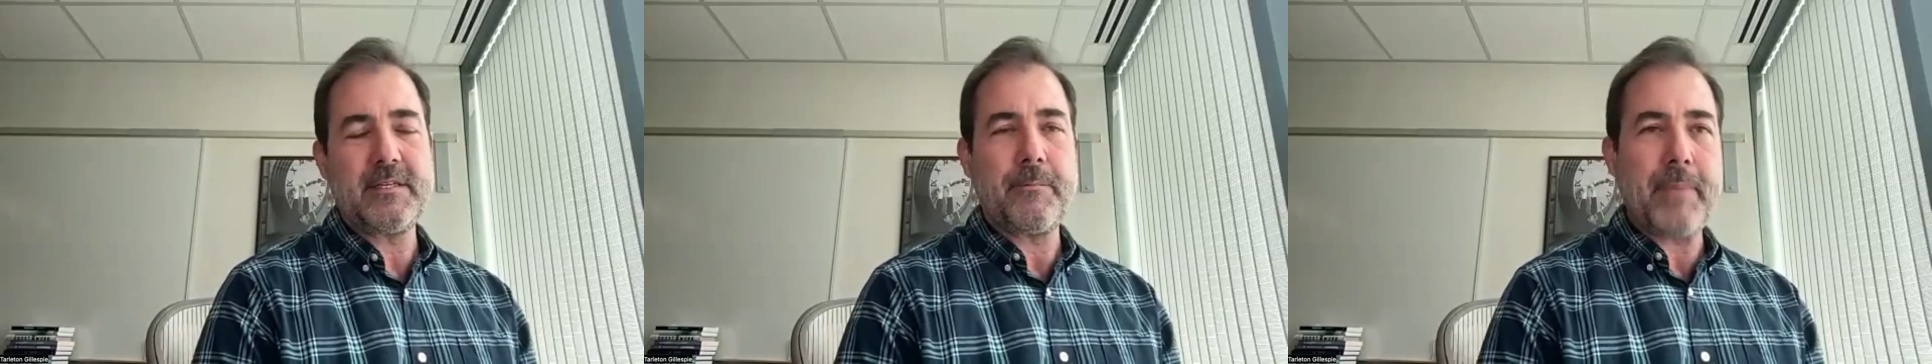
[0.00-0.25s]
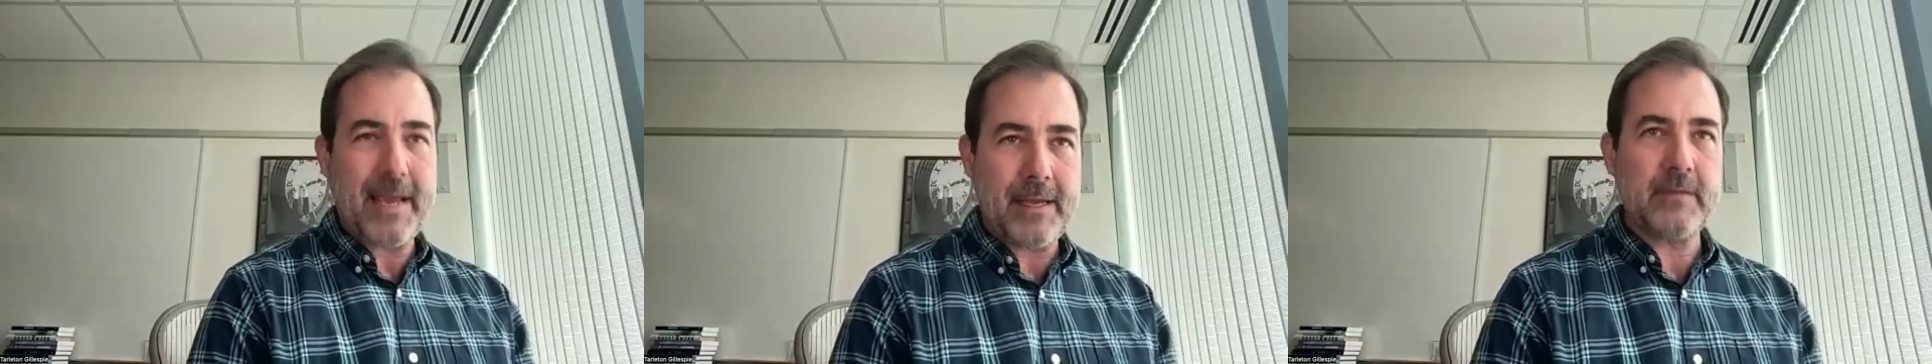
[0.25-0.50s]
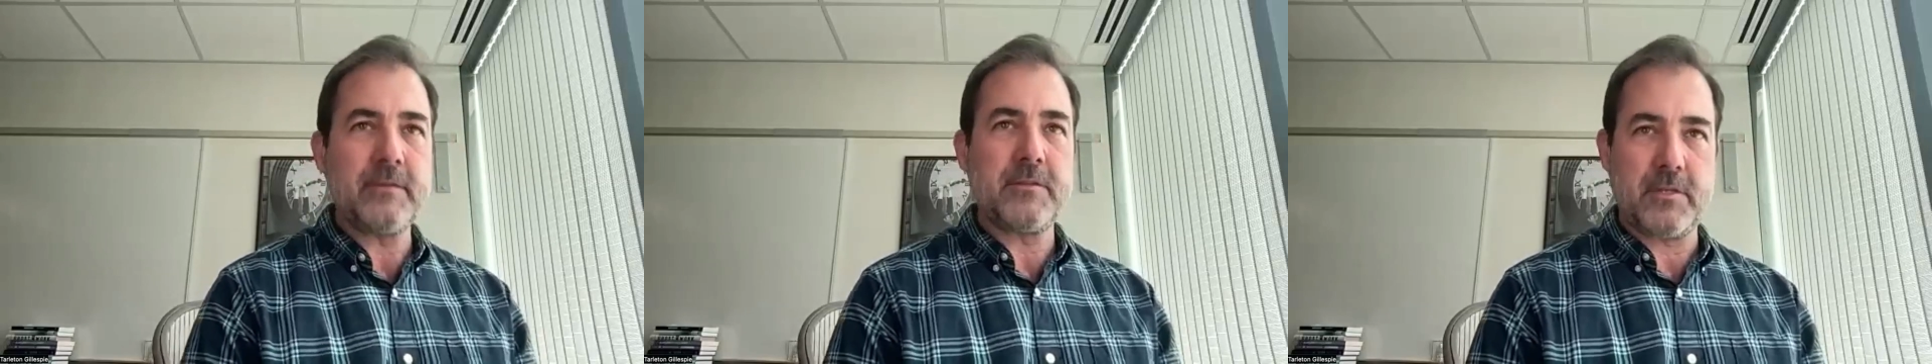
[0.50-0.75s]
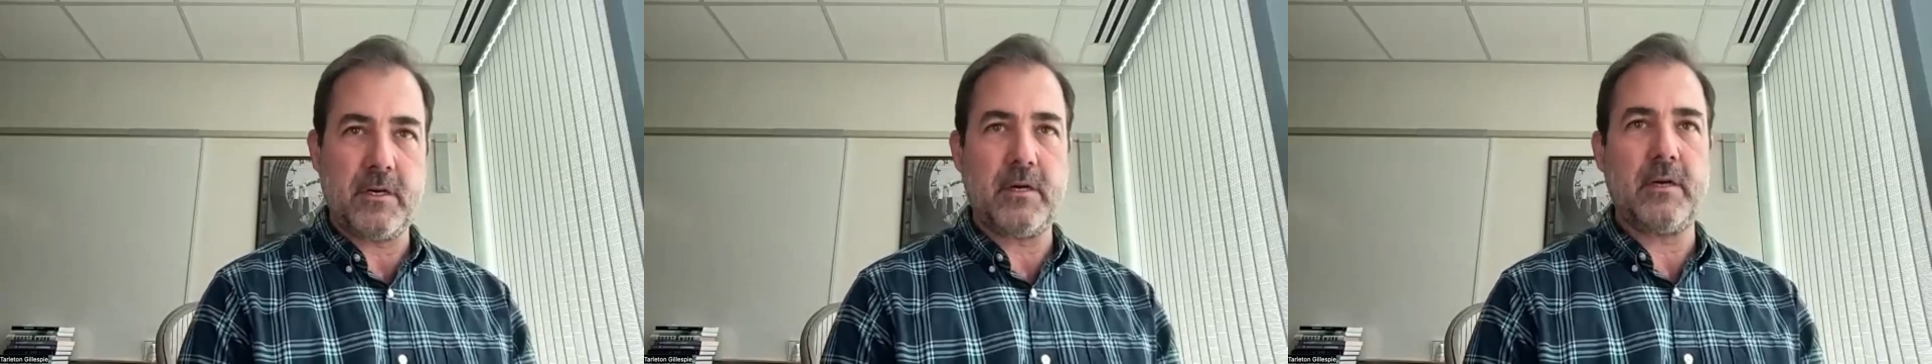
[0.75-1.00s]

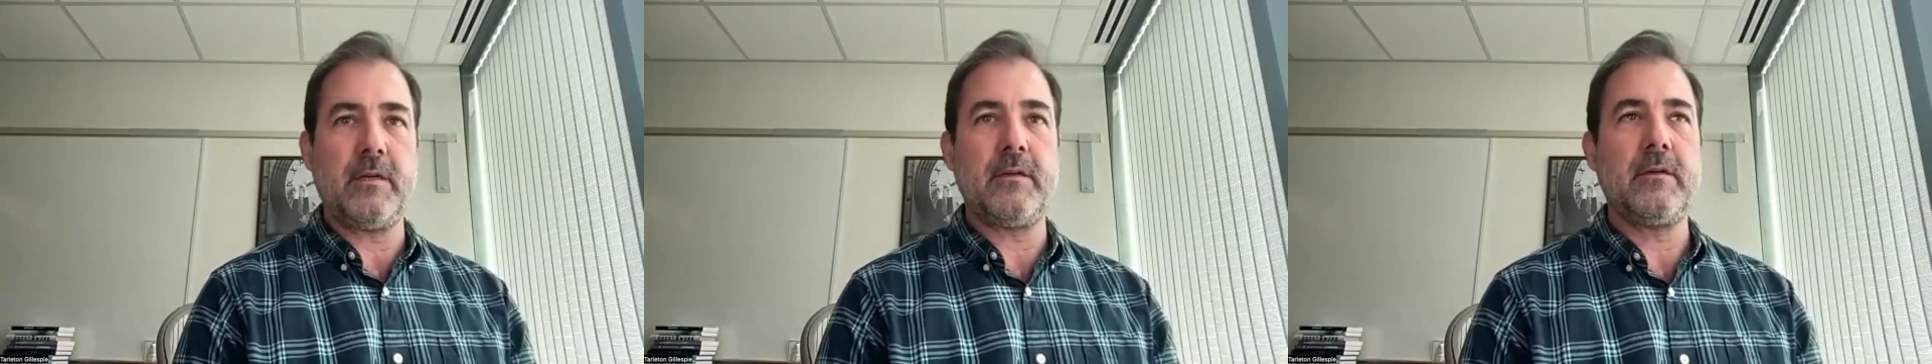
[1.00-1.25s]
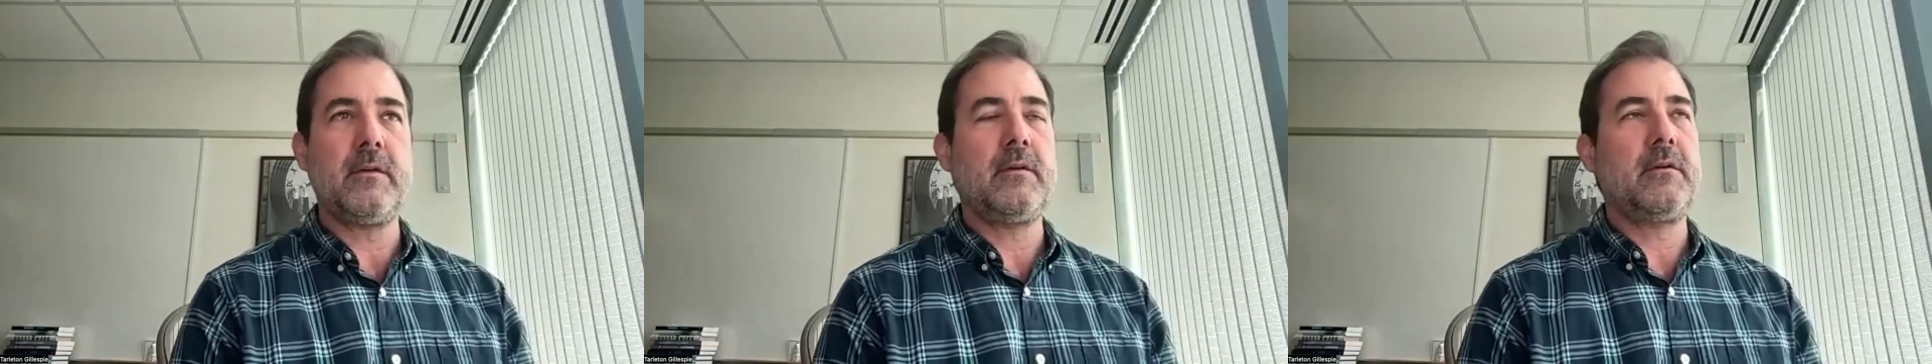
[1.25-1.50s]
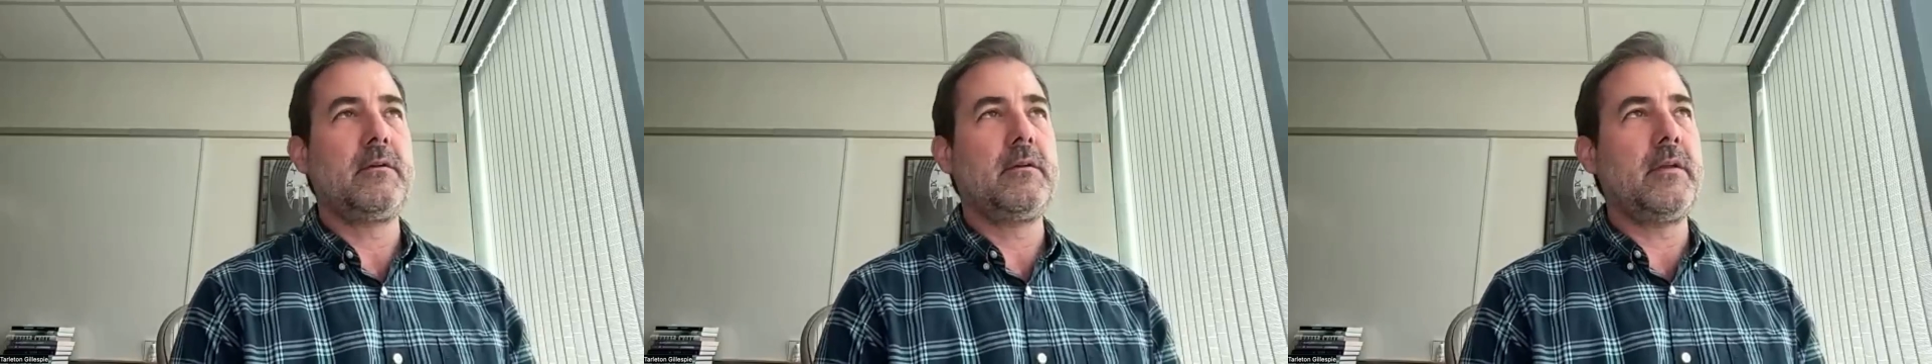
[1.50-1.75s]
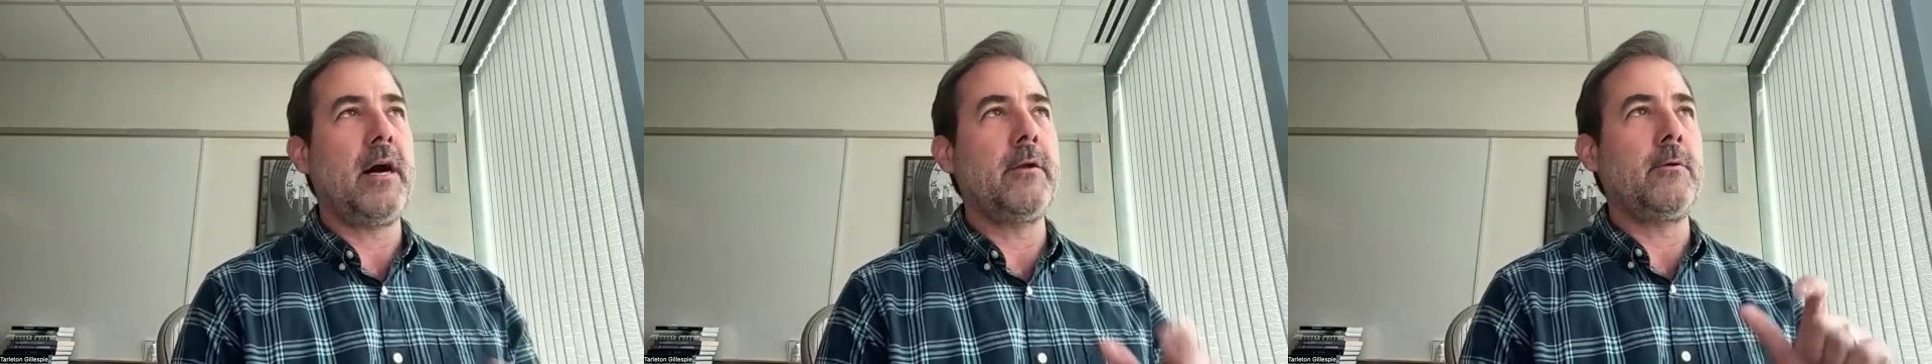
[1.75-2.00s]
depends on
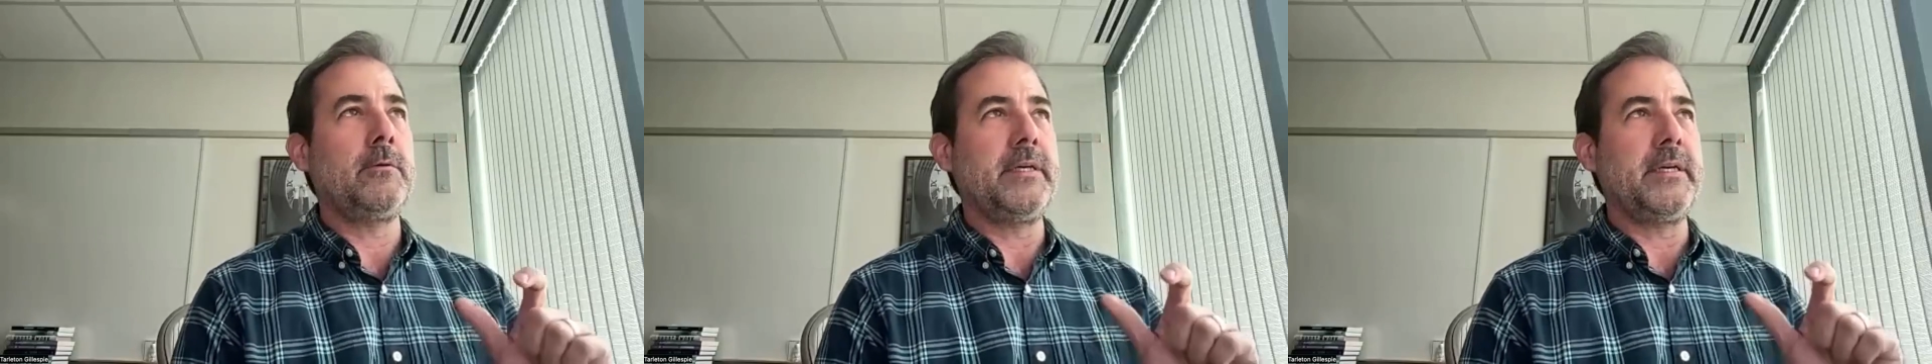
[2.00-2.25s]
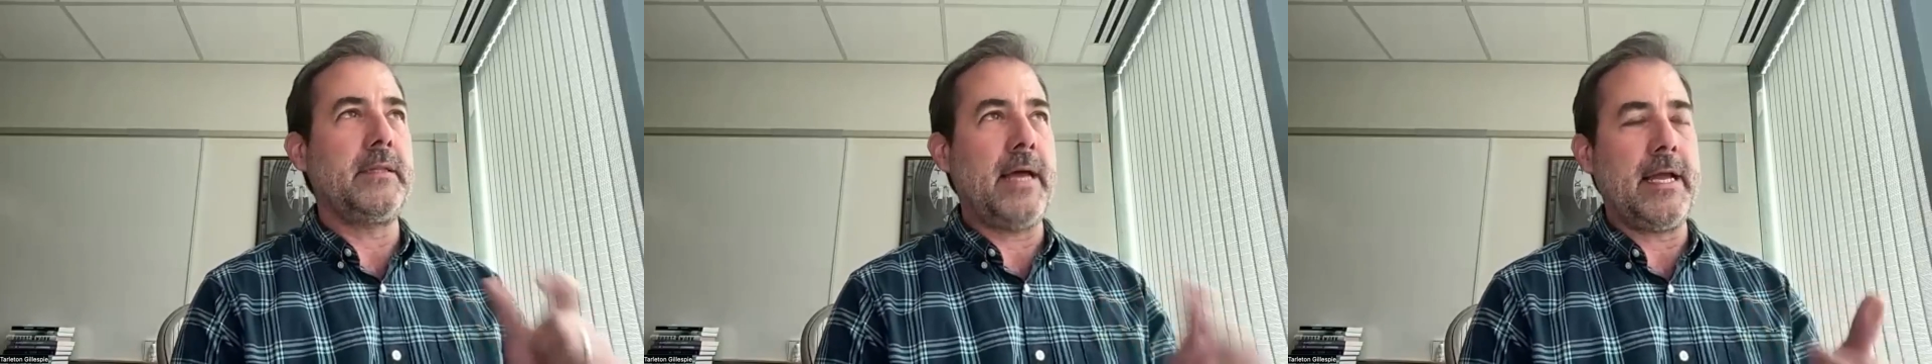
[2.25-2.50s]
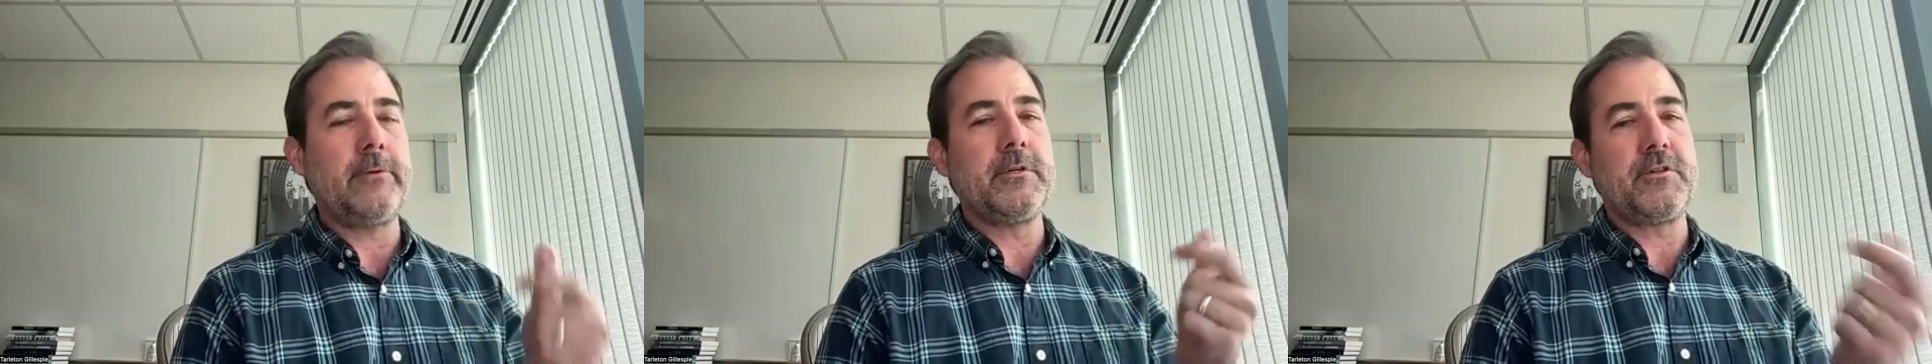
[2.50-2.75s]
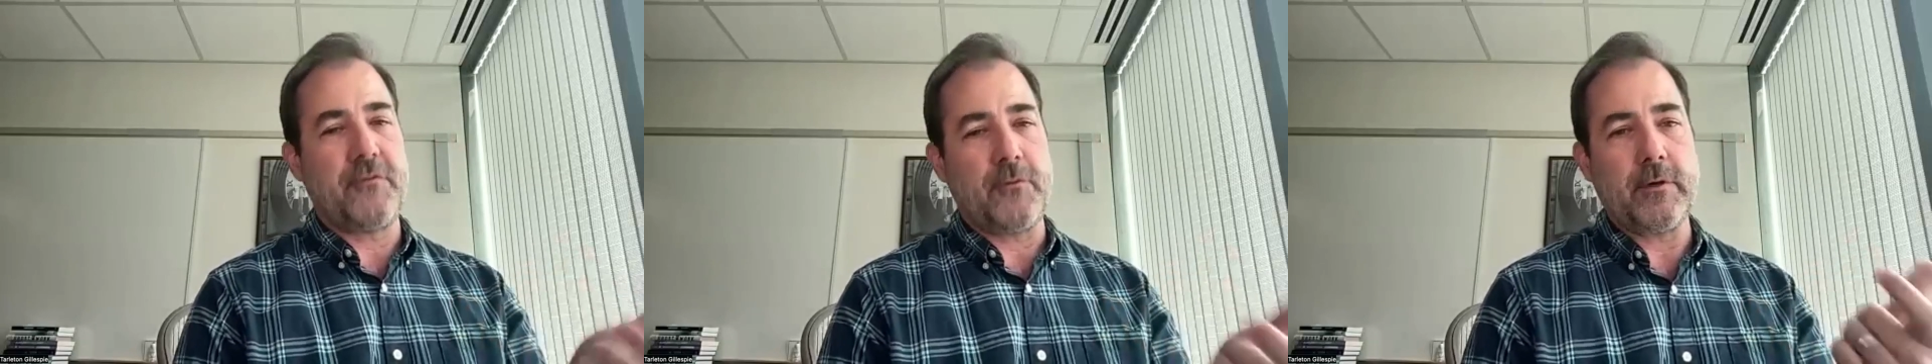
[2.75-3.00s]
not only
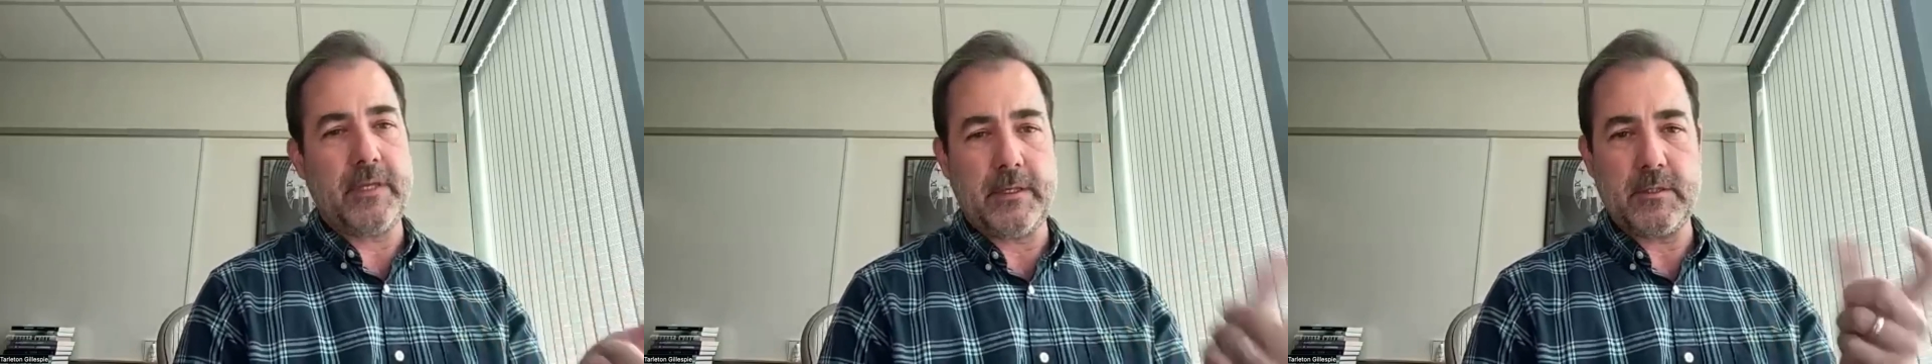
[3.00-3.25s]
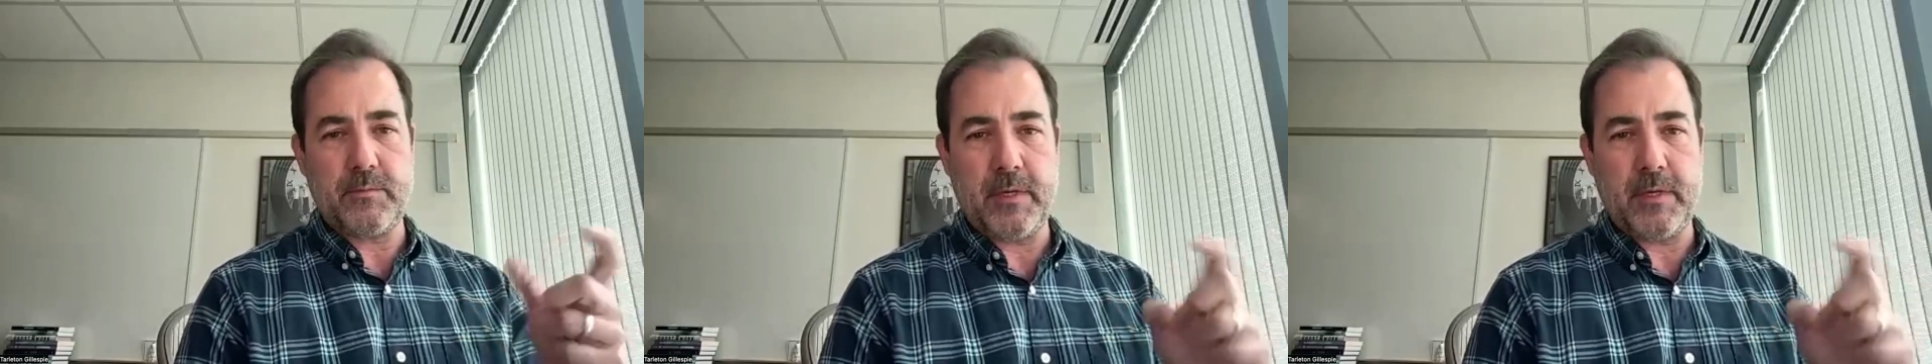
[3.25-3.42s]
language for things,